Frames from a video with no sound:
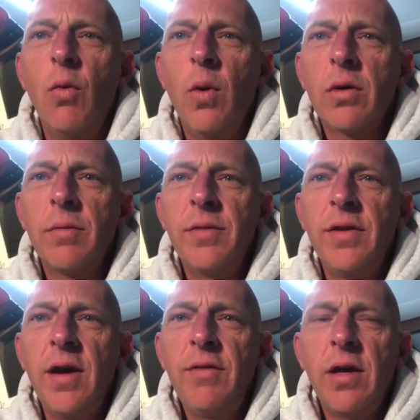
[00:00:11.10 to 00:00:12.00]
Welcome to
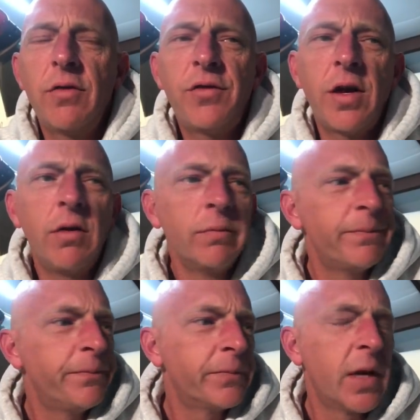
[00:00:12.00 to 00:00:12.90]
the Aviators channel.
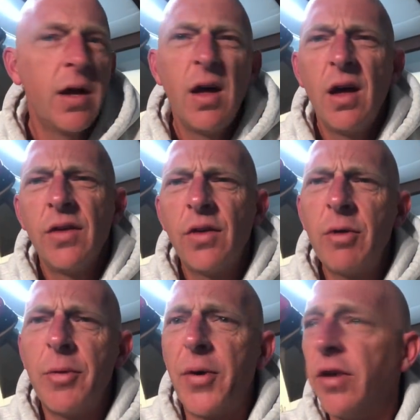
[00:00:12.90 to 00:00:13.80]
So I'm
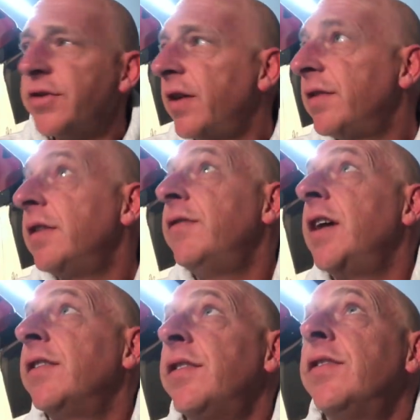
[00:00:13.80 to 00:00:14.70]
gonna apologize in
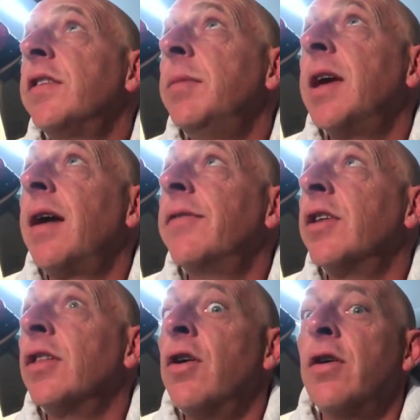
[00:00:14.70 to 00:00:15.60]
advance. This is gonna be kind of a
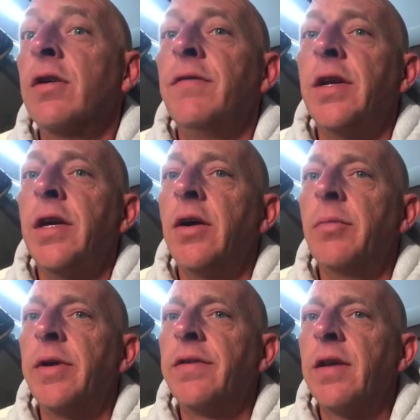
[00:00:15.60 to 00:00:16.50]
long video,
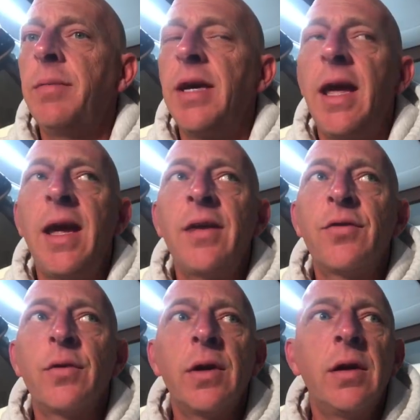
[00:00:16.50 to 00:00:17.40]
but it's gonna be
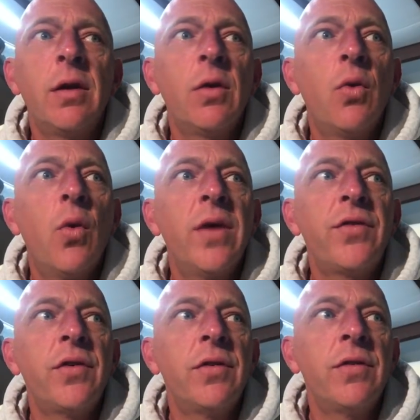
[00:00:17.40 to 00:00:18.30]
answering
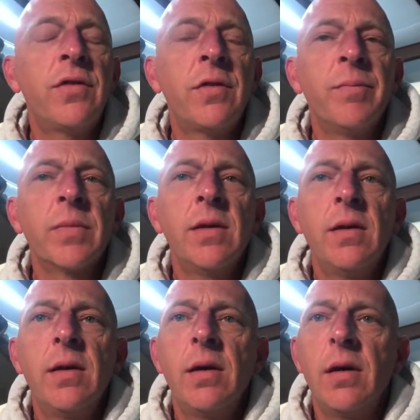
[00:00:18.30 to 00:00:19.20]
questions
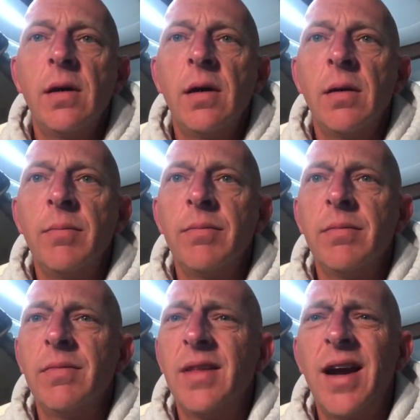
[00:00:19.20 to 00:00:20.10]
that
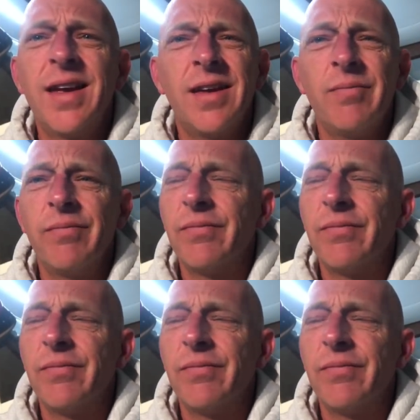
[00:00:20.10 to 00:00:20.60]
I get